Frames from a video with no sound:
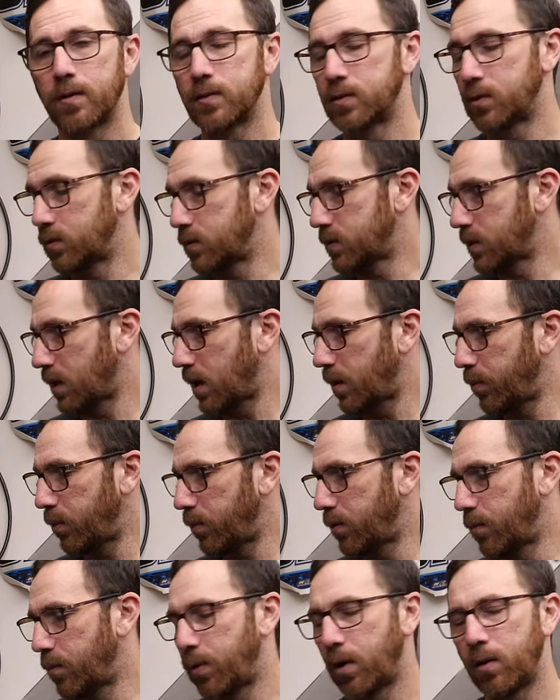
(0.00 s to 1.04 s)
So it's a couple
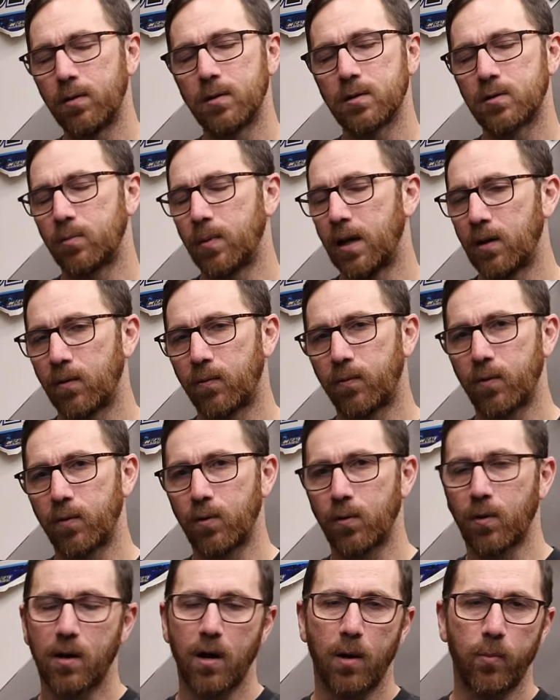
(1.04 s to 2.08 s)
components from
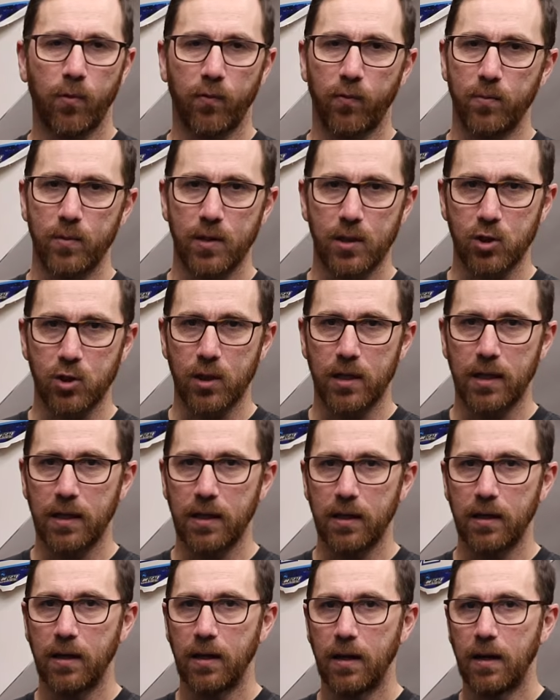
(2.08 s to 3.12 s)
Adafruit, a couple from
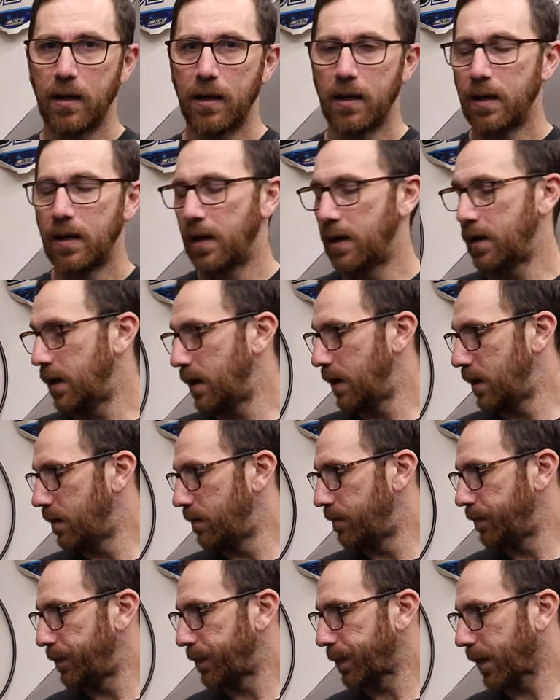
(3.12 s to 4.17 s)
DigiKey, and
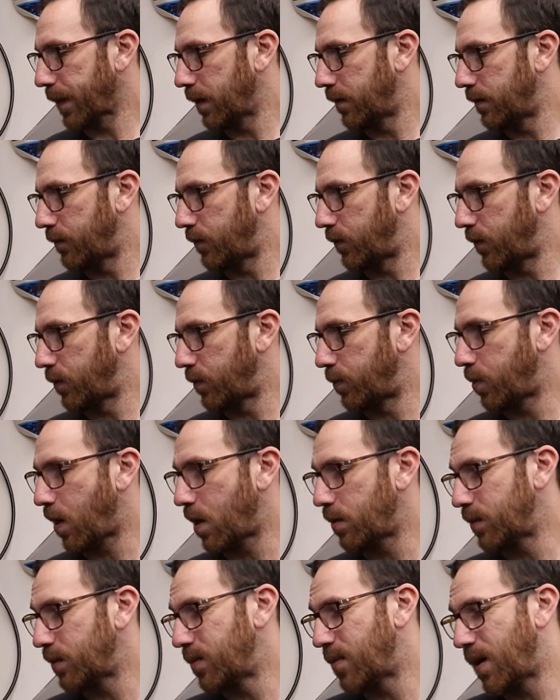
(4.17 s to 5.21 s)
then for
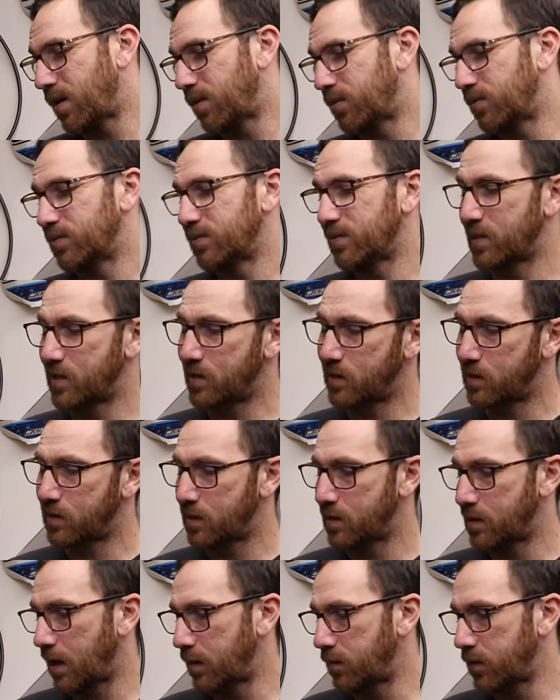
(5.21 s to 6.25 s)
probably about,
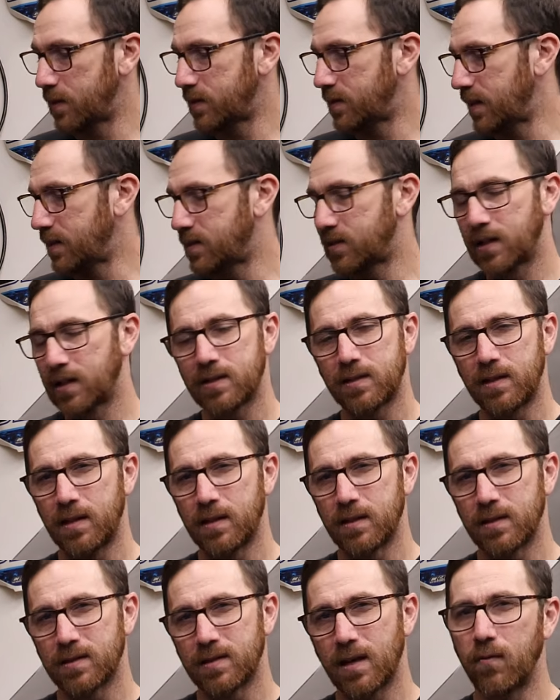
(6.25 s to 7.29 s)
I want to say
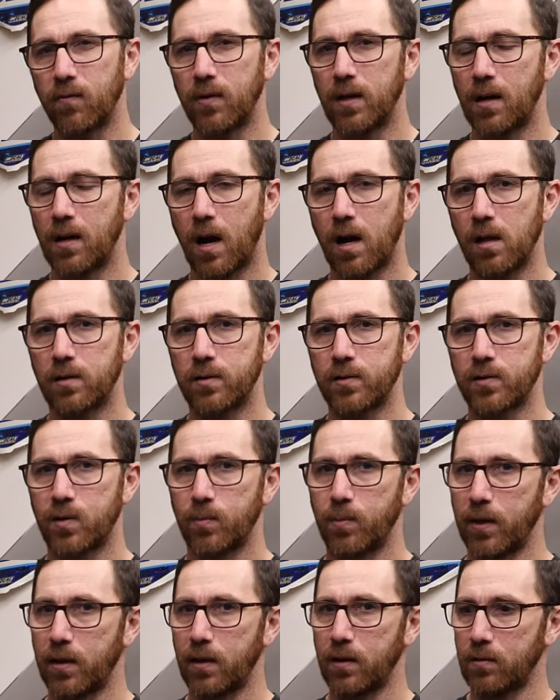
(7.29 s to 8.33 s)
$60 to $70,
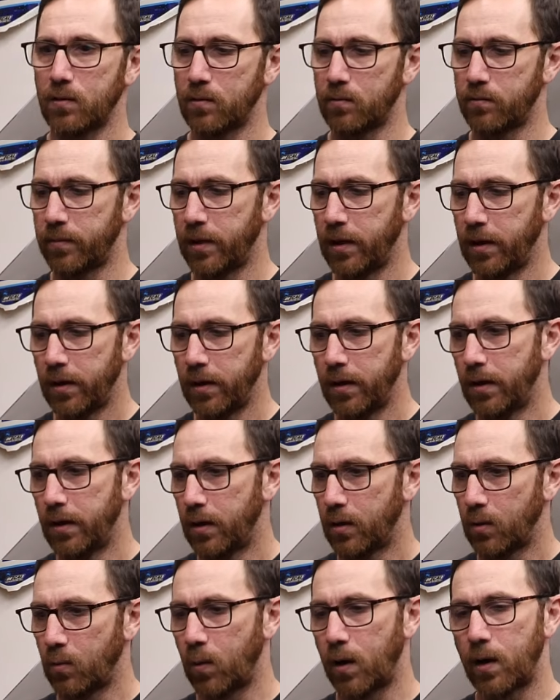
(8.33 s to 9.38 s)
depending on
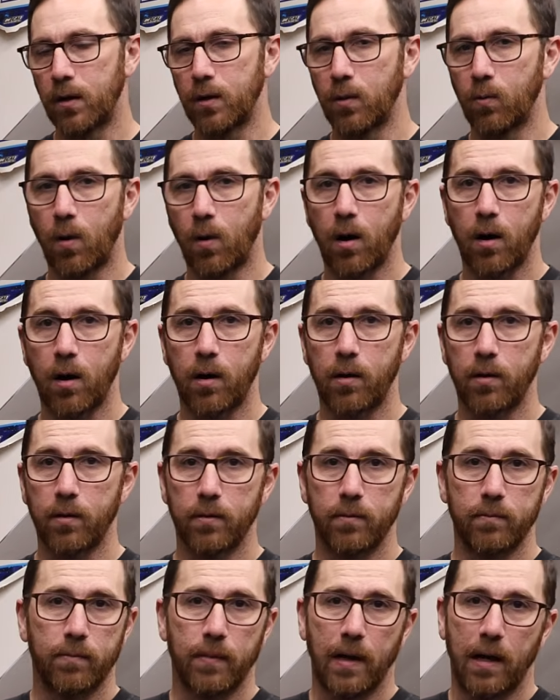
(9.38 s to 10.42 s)
where you are
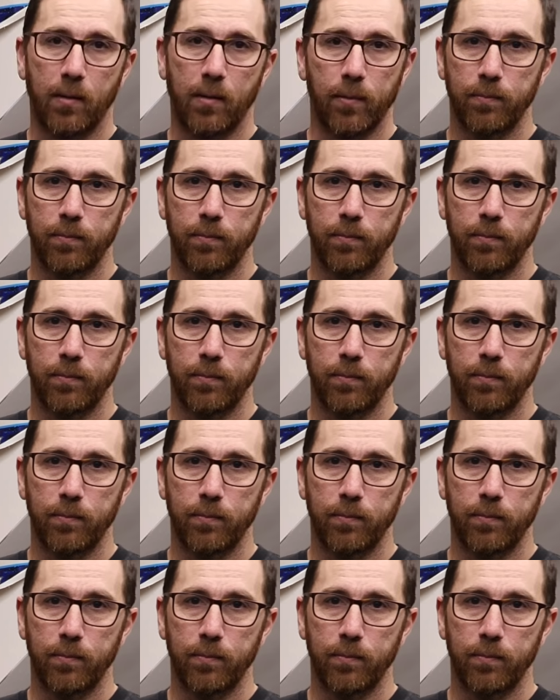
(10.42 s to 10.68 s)
and